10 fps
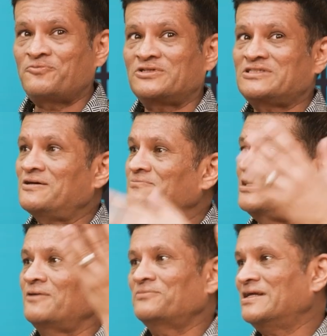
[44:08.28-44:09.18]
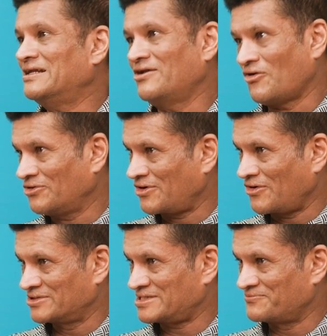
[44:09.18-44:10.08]
put some company logo
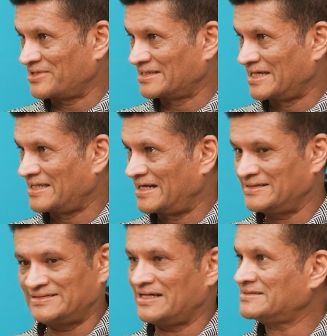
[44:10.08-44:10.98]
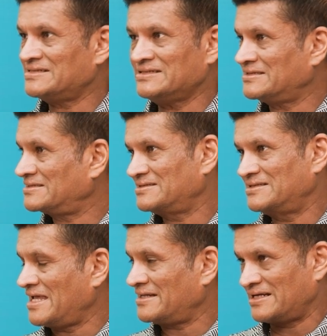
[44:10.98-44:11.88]
or something like that? It doesn't
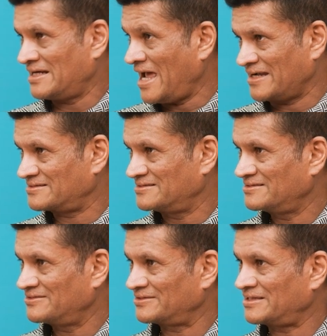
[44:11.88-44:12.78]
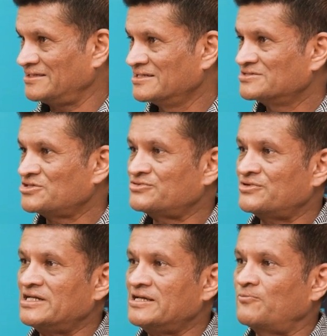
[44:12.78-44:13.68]
then connect. Okay. So it's
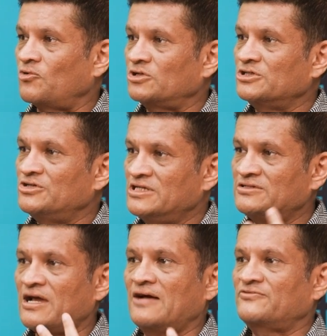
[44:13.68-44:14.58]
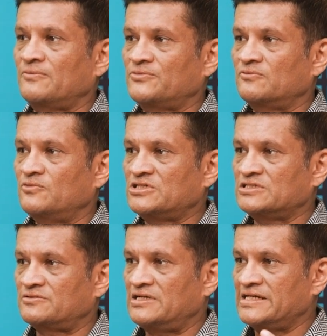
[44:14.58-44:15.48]
really important. You need to have something which
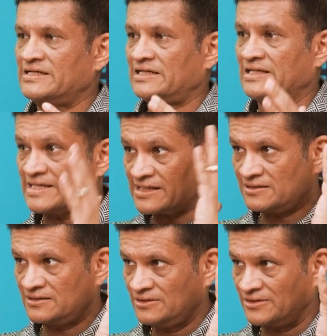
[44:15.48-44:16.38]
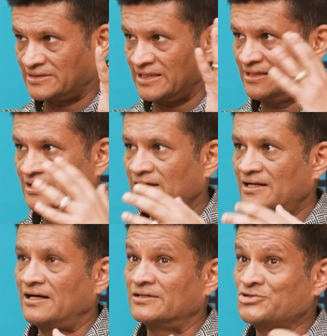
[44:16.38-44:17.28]
is really clean. Okay.
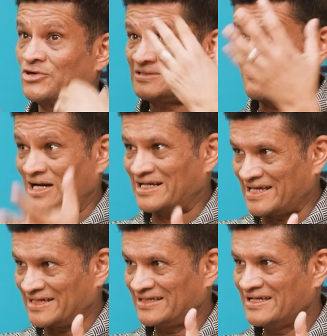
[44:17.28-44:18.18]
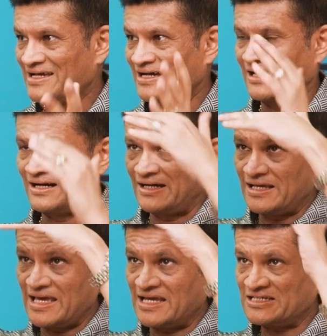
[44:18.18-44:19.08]
You are smiling.
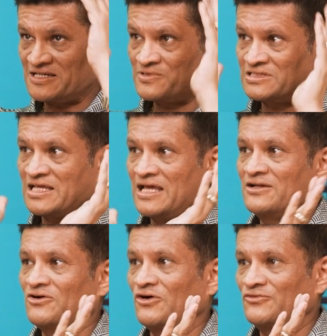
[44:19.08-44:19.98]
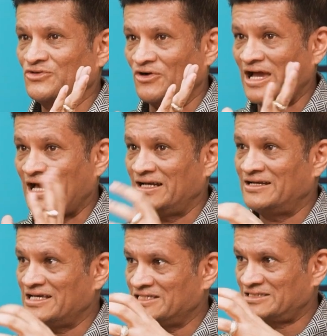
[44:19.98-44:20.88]
80% of your head
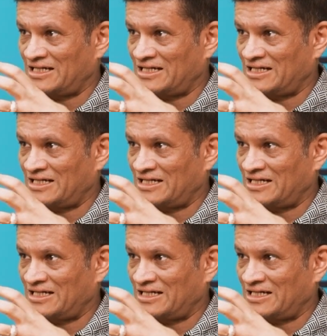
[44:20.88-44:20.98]
is